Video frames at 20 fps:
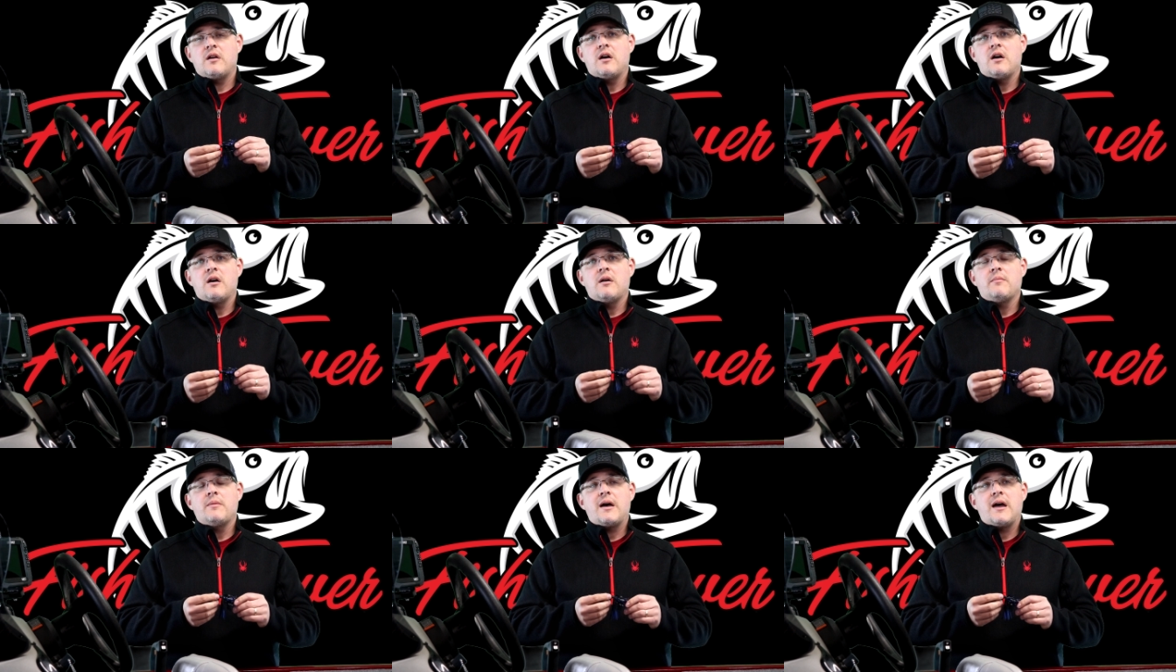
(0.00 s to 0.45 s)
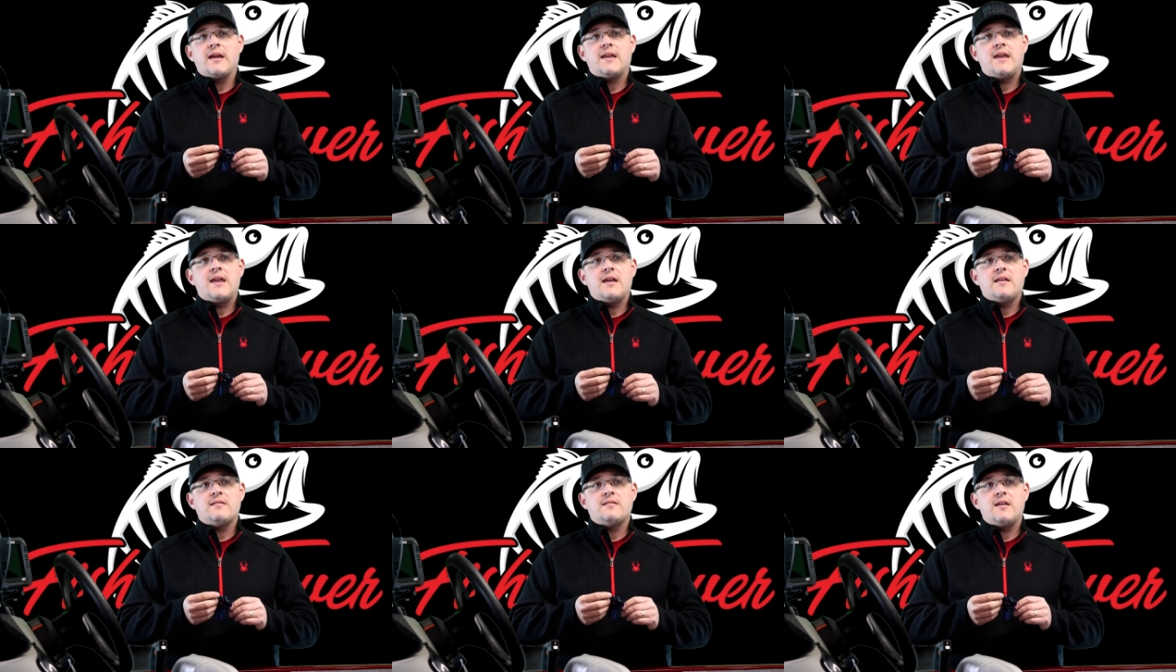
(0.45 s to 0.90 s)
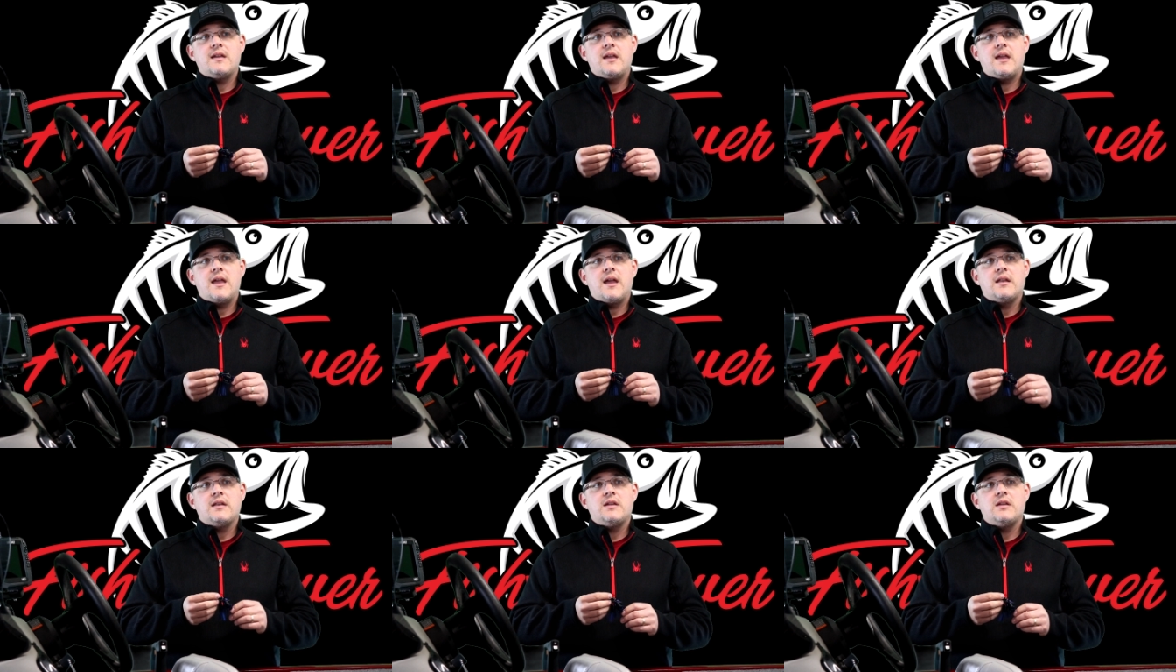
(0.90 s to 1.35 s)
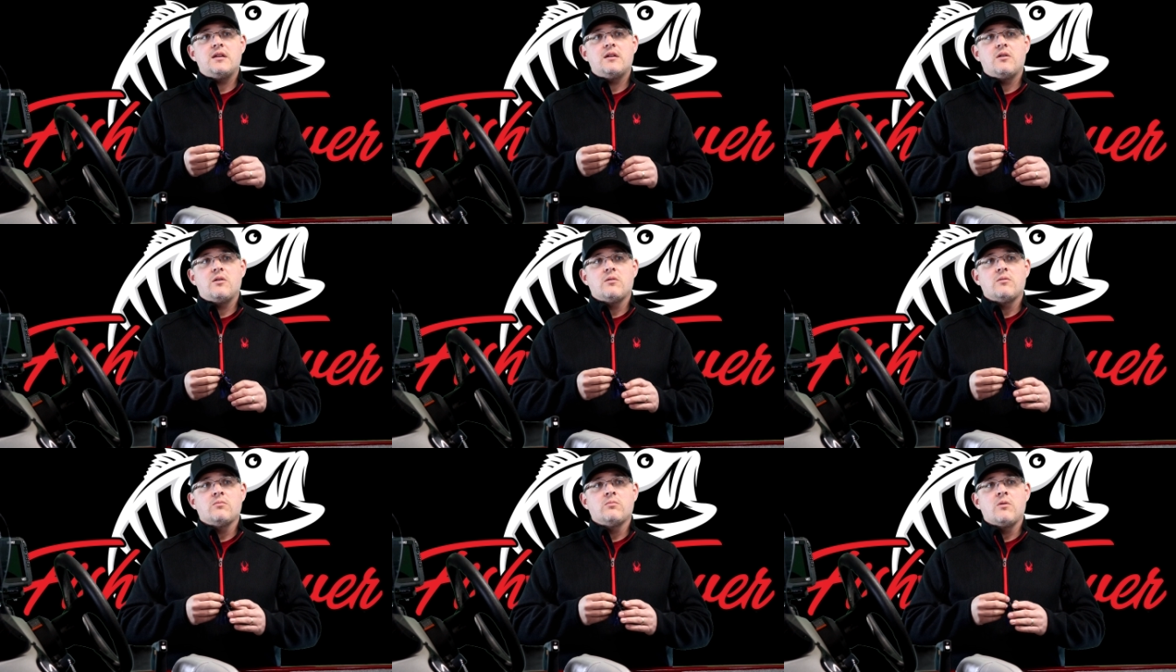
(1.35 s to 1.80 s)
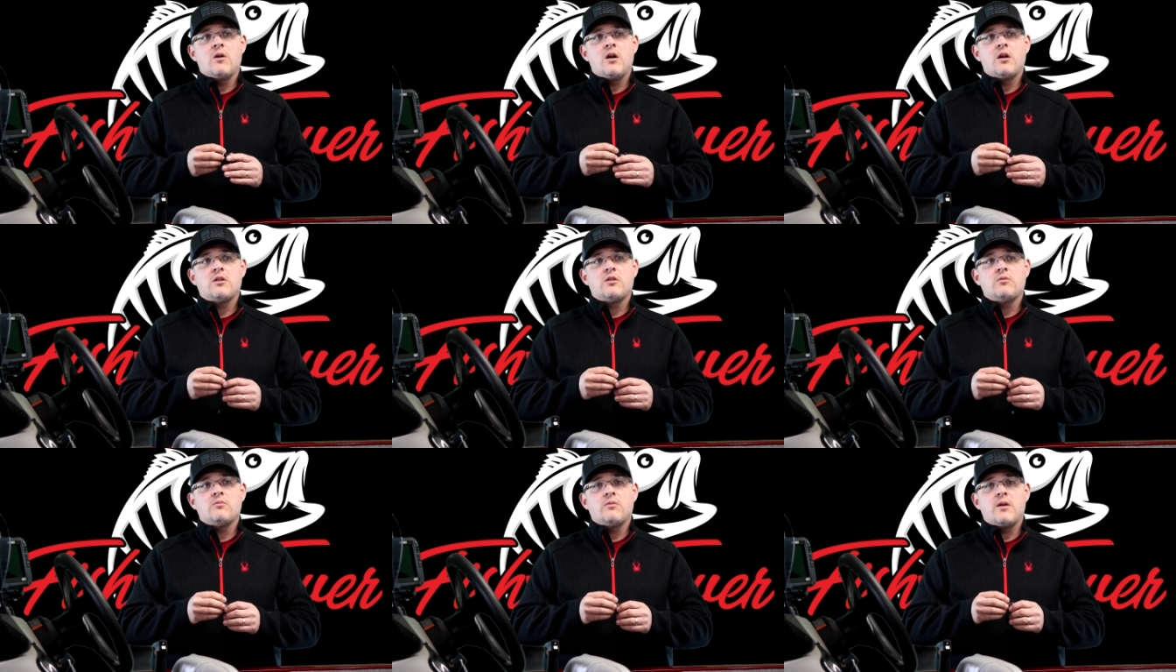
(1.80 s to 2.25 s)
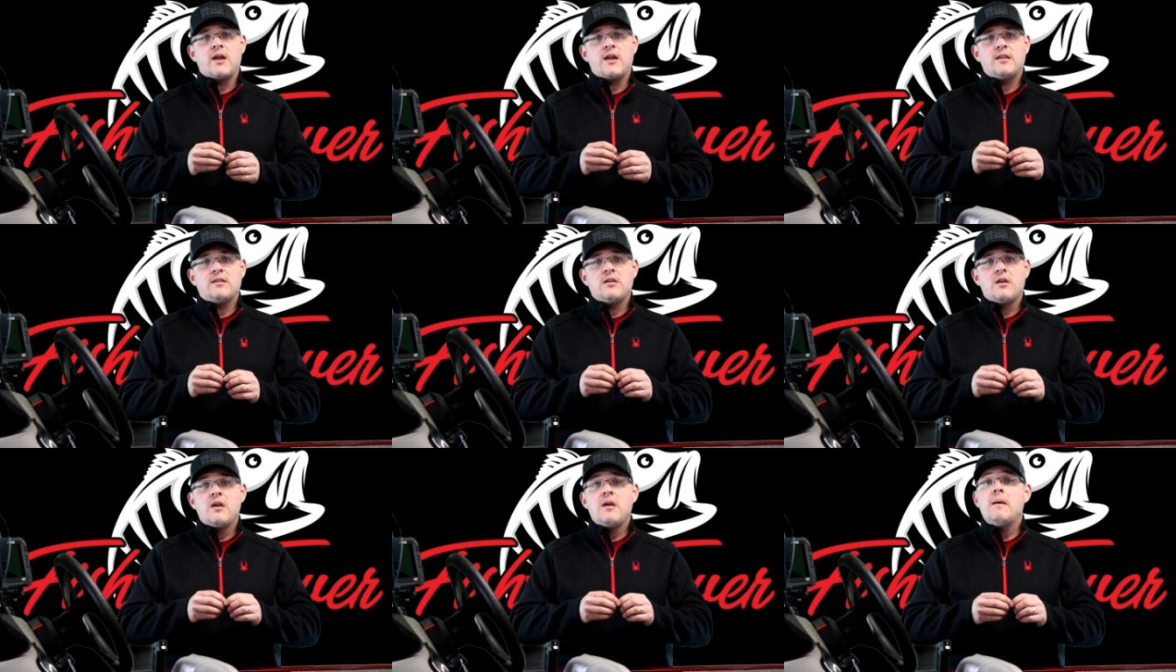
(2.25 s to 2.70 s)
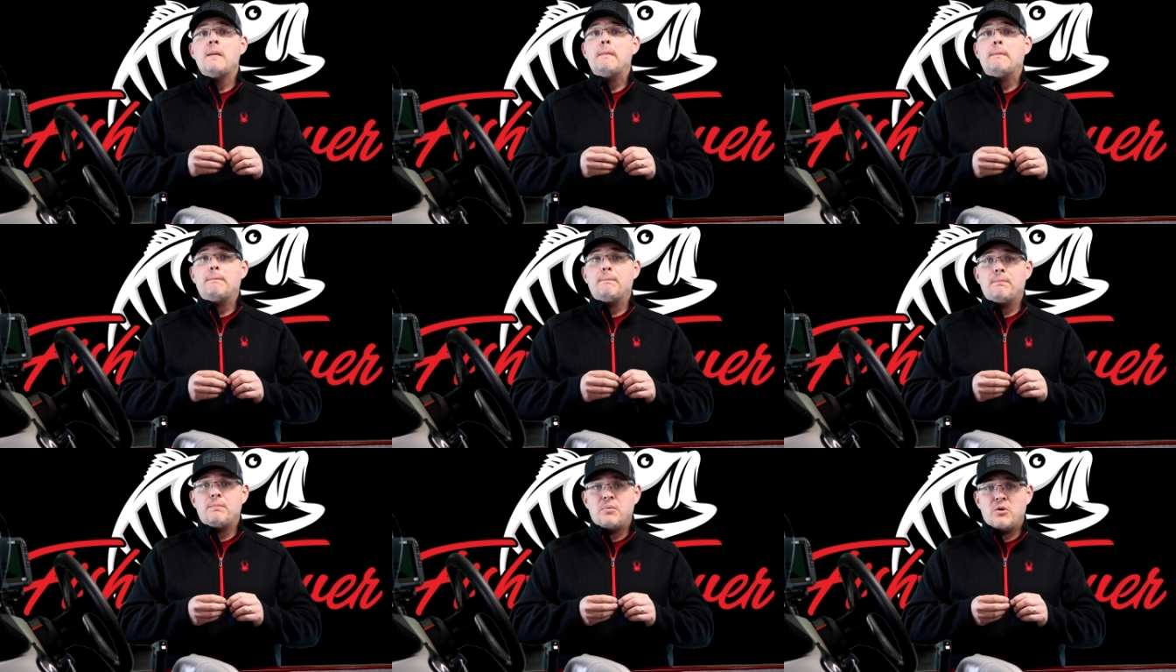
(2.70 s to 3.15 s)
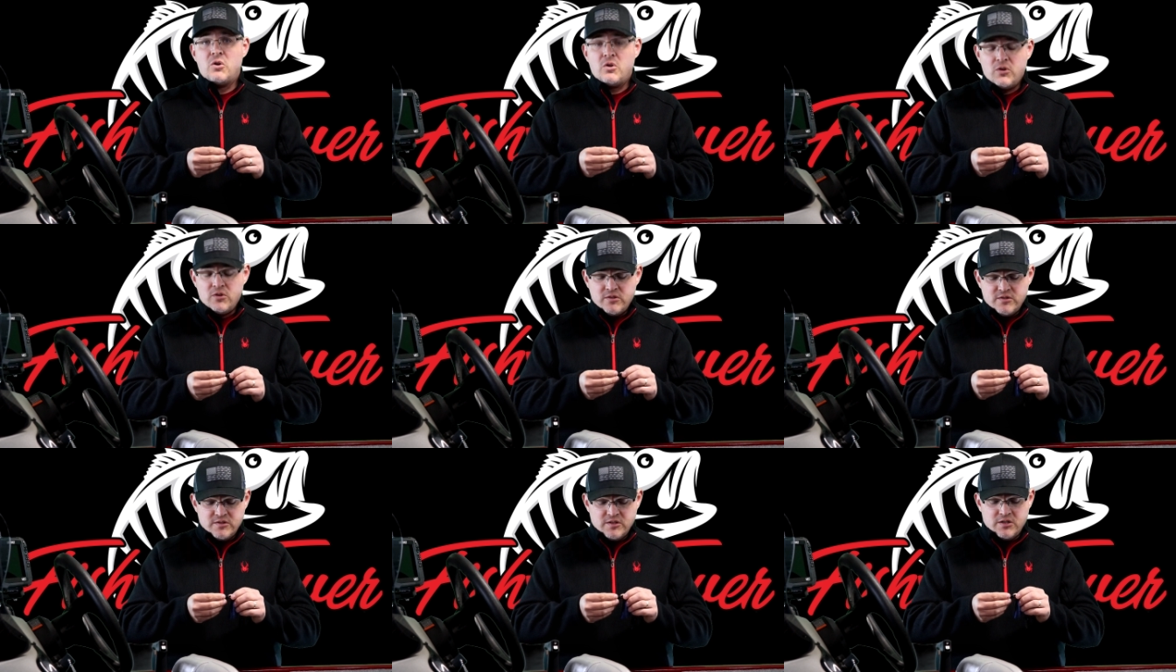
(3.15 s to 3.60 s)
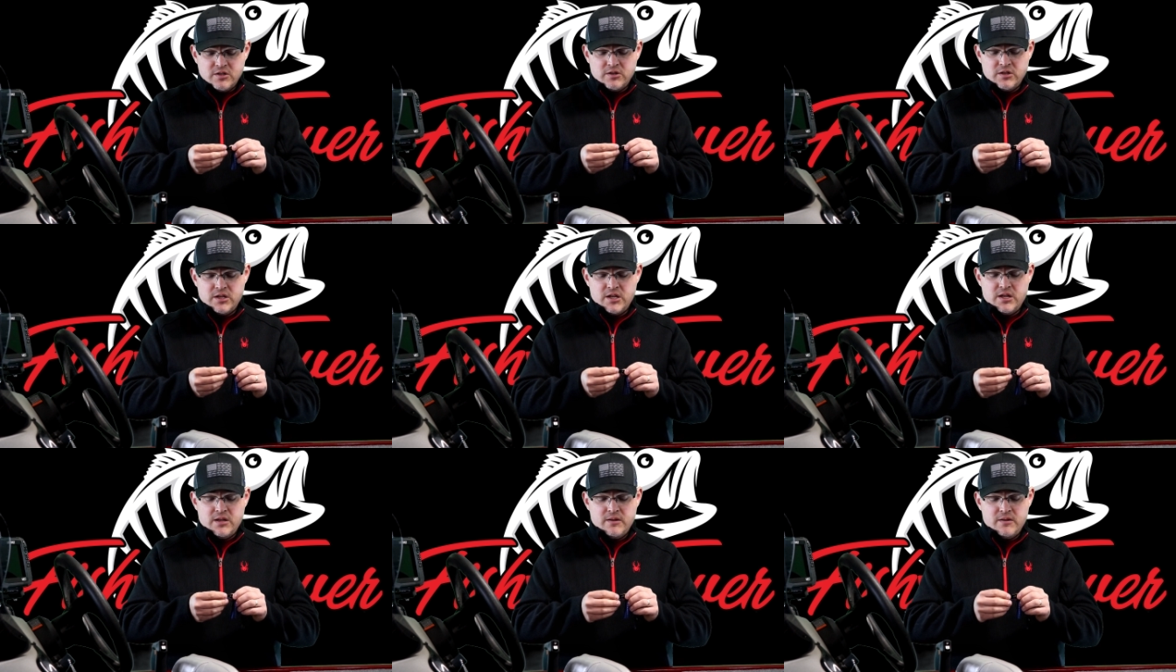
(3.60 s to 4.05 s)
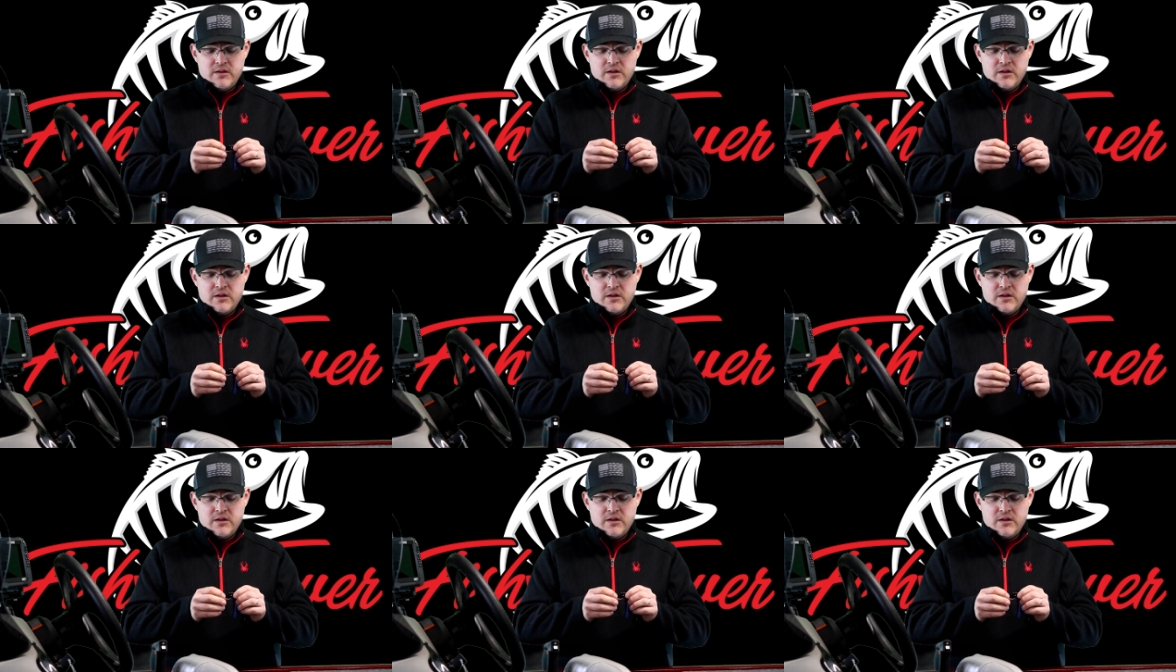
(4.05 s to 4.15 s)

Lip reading: I can't say any are wrong or right. Personally,